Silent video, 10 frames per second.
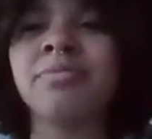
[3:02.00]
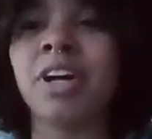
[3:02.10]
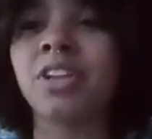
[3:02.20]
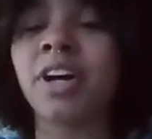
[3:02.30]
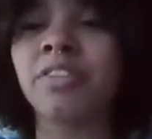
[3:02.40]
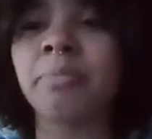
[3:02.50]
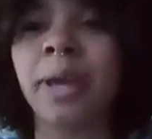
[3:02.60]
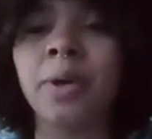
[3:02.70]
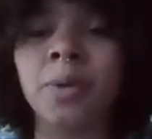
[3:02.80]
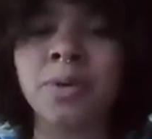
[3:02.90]
a lot of
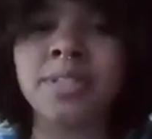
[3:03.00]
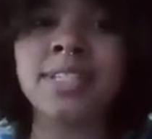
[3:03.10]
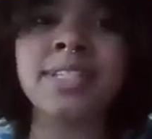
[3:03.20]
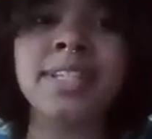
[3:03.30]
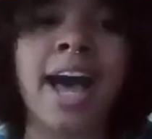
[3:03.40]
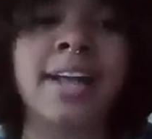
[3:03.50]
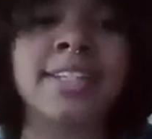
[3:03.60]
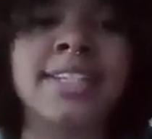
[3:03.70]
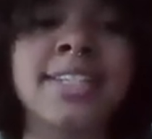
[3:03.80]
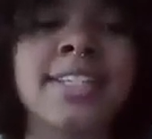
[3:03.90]
my goals.
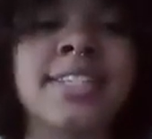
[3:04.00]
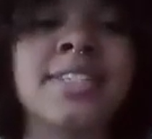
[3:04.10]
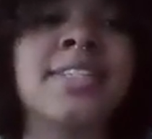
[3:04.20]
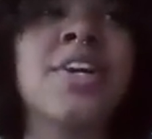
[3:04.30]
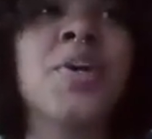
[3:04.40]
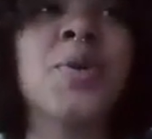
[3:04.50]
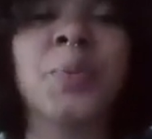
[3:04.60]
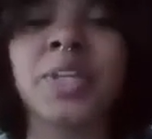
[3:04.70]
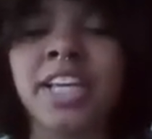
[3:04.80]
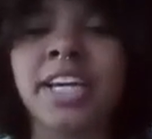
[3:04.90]
Alex is
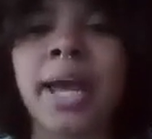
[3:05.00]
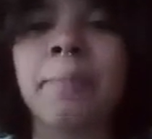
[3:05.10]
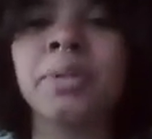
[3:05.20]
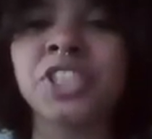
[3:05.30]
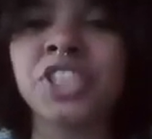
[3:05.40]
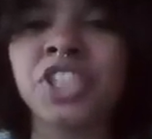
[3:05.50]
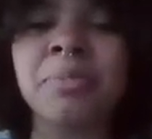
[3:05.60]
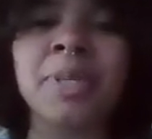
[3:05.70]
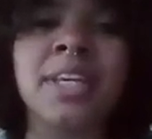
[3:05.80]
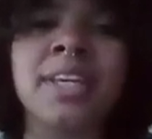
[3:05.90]
really good at pushing
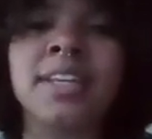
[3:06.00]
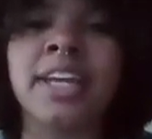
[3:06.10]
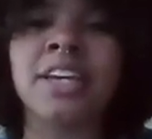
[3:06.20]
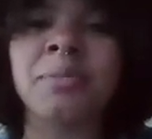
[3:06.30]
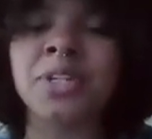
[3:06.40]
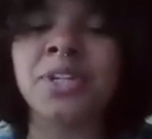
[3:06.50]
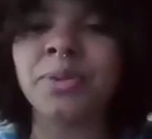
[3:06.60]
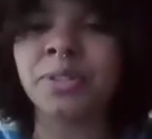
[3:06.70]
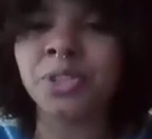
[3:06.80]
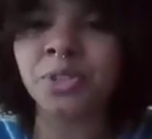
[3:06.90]
me and letting me know
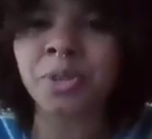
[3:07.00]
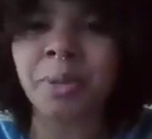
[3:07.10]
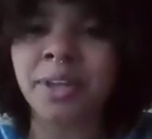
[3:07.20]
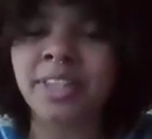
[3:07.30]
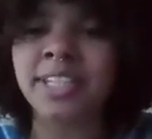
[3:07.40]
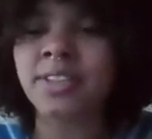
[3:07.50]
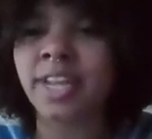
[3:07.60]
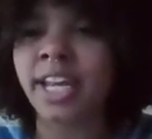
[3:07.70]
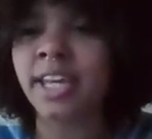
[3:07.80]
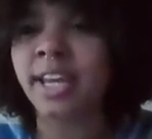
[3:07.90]
the truth about things so
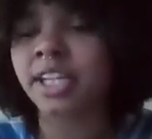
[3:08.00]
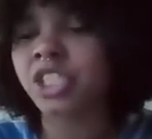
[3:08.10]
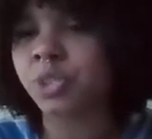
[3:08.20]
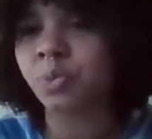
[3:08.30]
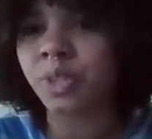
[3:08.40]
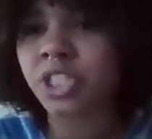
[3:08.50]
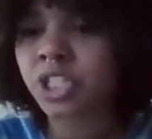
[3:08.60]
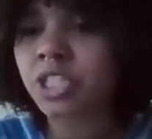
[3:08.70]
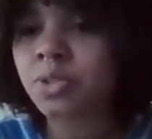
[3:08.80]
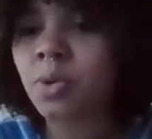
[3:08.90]
that I can actually reach
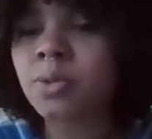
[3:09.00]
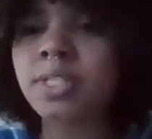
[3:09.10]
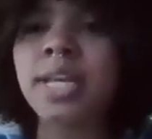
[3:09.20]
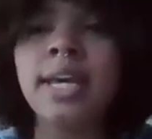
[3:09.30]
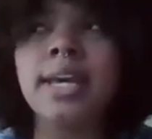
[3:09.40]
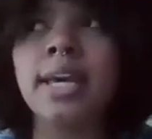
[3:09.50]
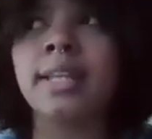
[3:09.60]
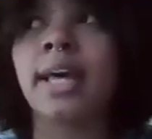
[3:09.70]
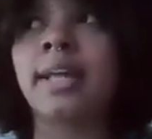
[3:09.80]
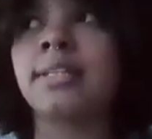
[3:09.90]
these goals.
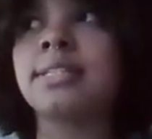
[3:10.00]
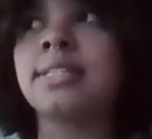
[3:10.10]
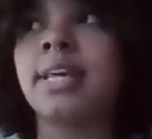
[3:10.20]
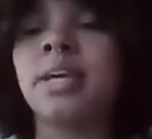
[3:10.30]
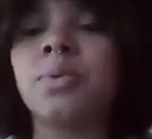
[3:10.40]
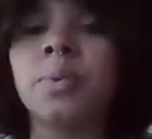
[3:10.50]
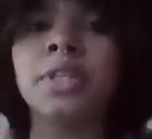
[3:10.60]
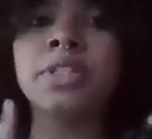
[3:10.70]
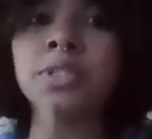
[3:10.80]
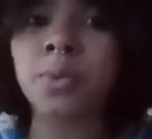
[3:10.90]
And that looks like
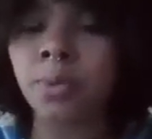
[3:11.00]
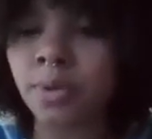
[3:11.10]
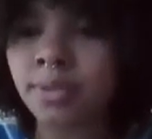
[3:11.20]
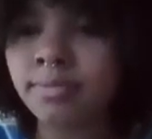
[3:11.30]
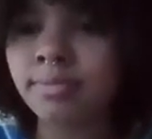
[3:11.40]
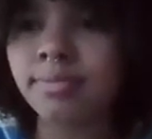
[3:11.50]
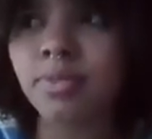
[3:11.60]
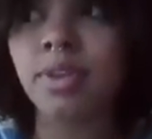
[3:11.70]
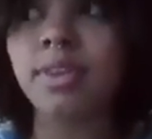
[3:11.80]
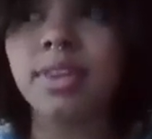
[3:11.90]
with school,
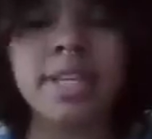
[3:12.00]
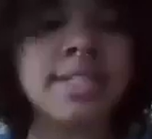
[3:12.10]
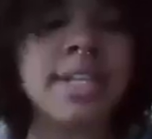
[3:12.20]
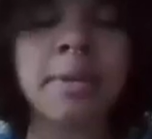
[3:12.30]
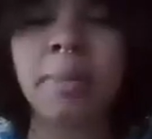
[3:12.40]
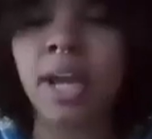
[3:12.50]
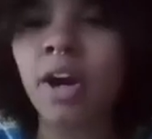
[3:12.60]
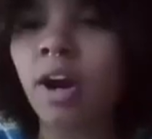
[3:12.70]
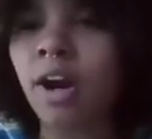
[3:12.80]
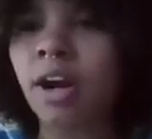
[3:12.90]
things like my
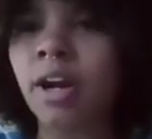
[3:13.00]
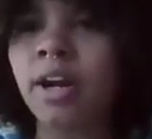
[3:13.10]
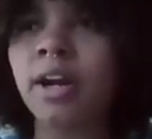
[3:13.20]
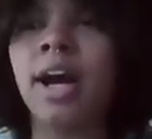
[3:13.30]
car,